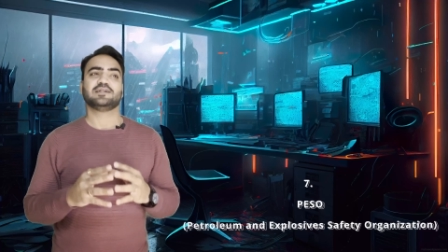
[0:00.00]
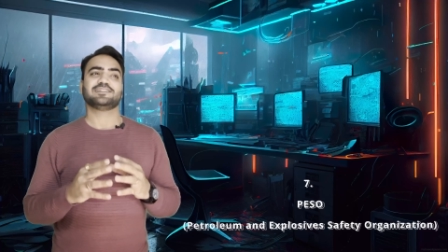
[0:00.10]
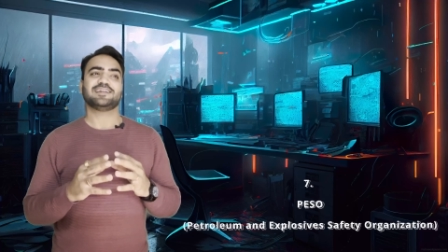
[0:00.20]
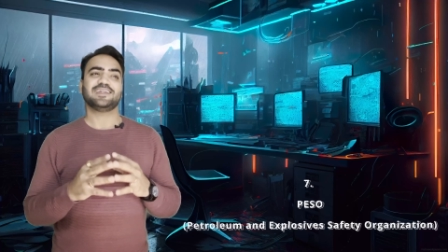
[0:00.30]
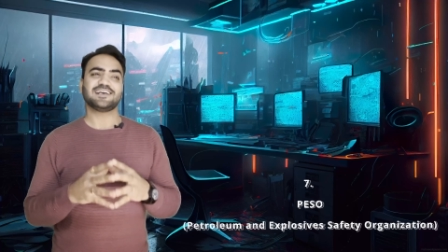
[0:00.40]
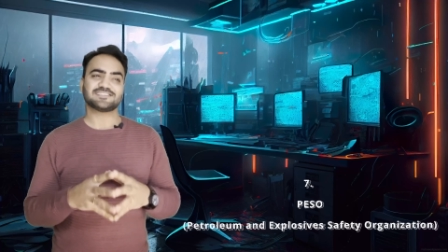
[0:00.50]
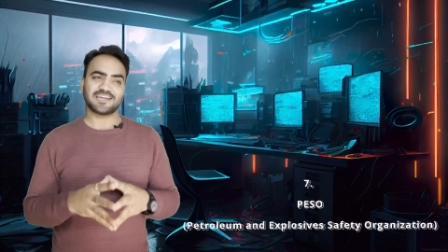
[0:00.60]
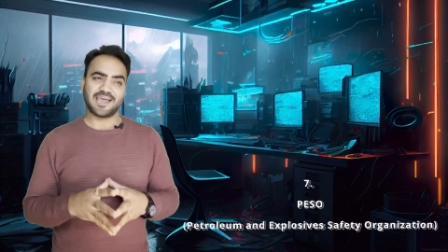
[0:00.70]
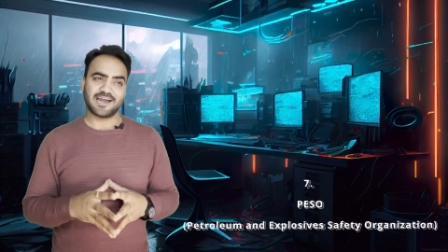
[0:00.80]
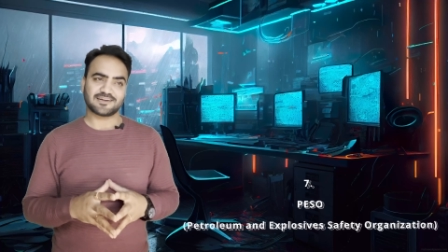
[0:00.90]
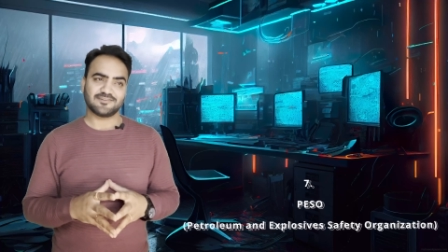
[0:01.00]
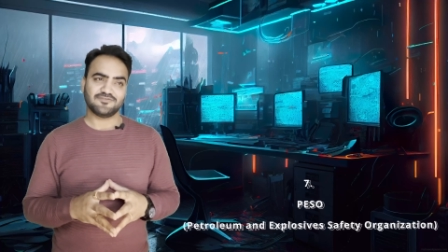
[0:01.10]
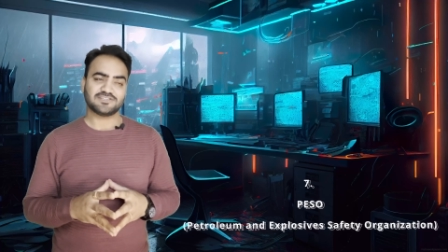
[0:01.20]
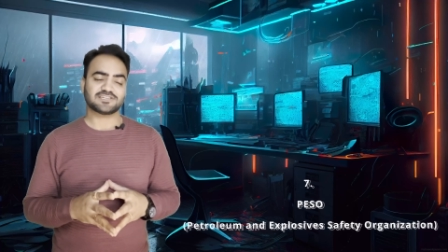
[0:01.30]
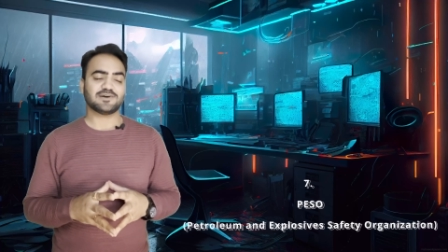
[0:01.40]
The next act
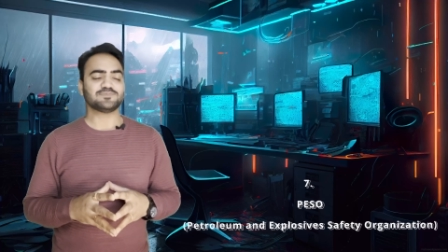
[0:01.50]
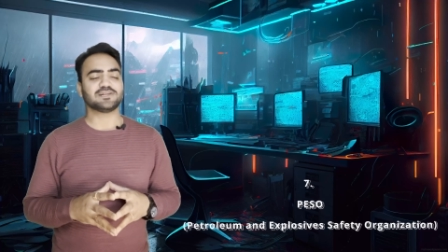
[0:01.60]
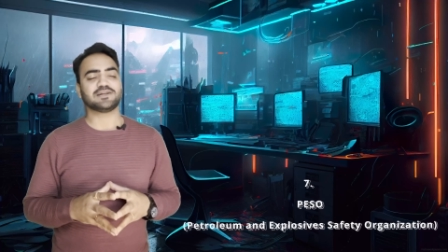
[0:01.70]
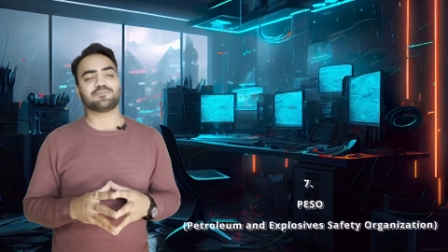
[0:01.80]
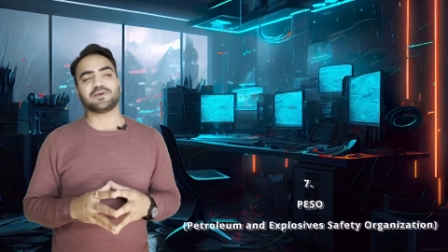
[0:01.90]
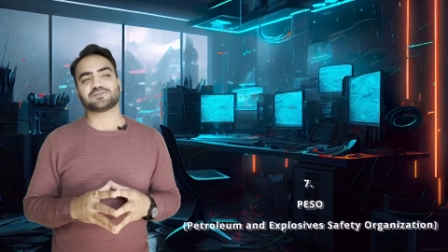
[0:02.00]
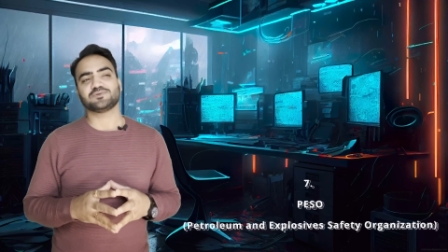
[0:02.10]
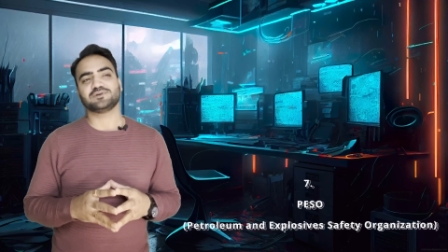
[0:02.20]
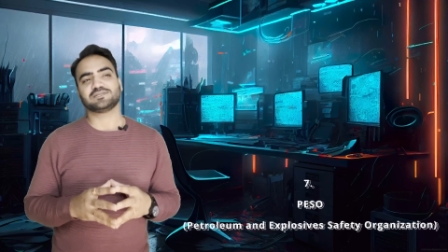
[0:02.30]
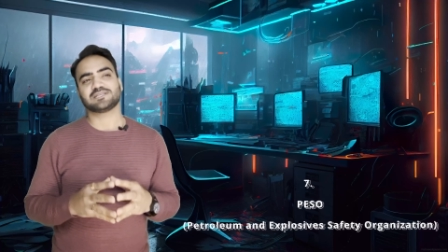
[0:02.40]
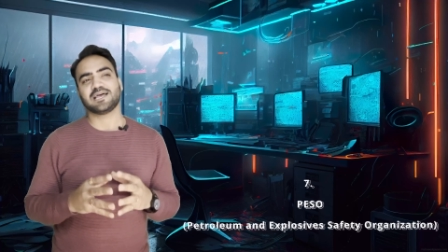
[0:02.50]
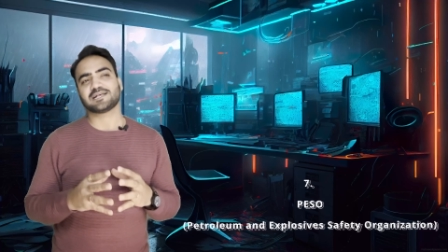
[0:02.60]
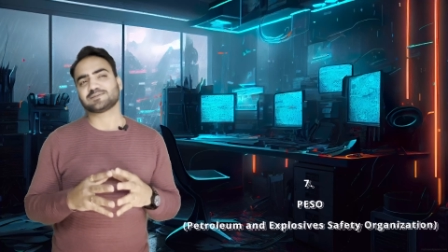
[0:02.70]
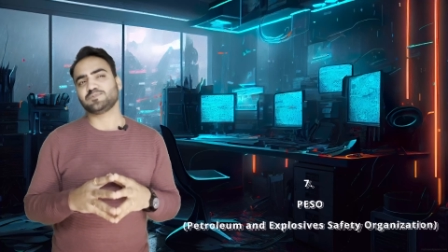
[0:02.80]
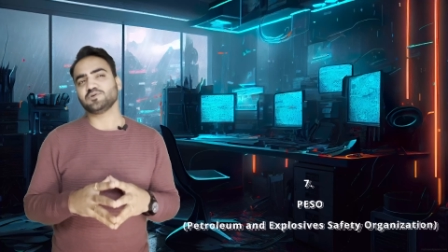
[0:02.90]
which comes under PESO is
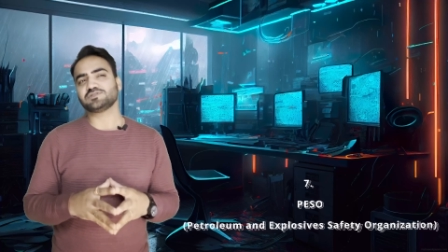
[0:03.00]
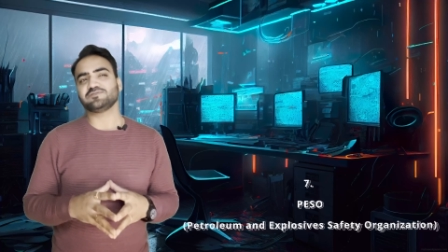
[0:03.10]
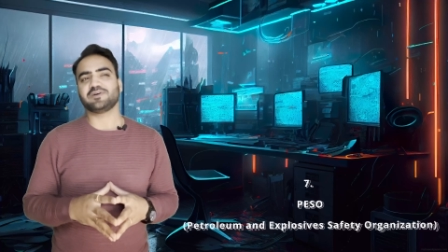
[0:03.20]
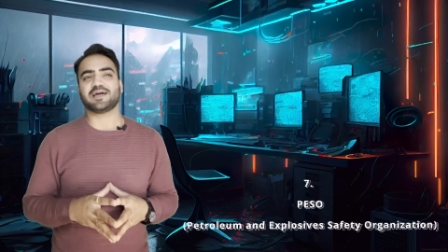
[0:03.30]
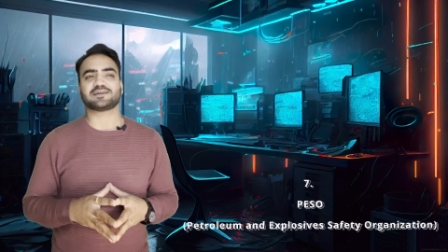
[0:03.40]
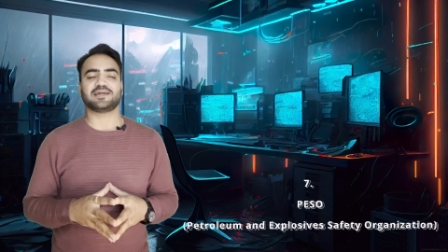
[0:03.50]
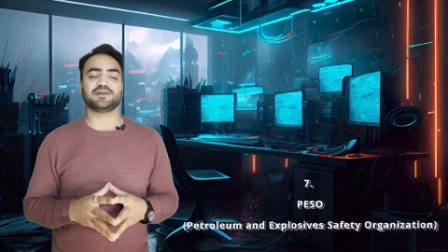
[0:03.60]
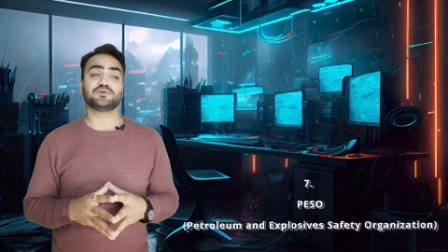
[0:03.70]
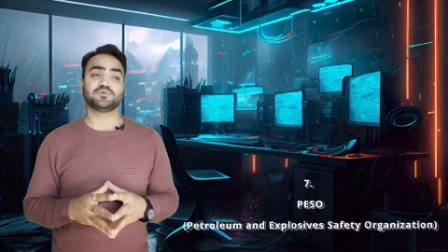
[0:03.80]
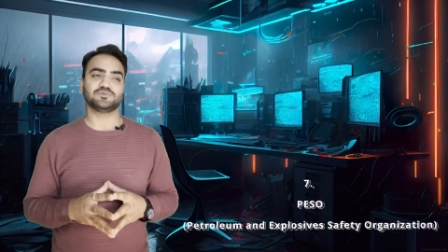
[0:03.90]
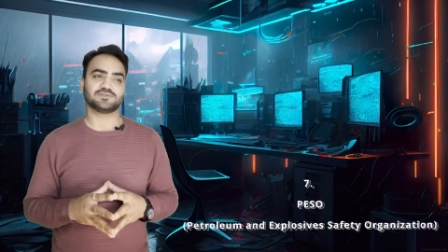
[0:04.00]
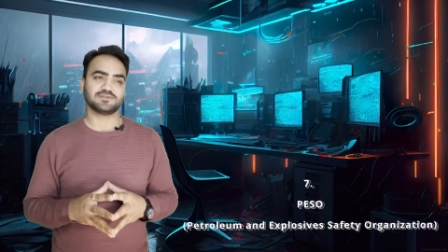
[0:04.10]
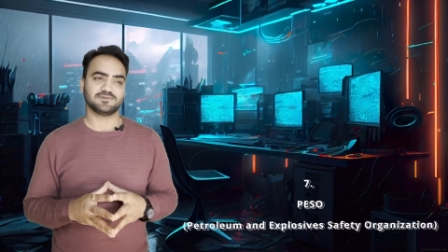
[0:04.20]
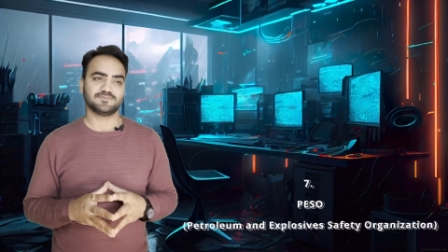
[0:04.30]
Explosive Act and Rules.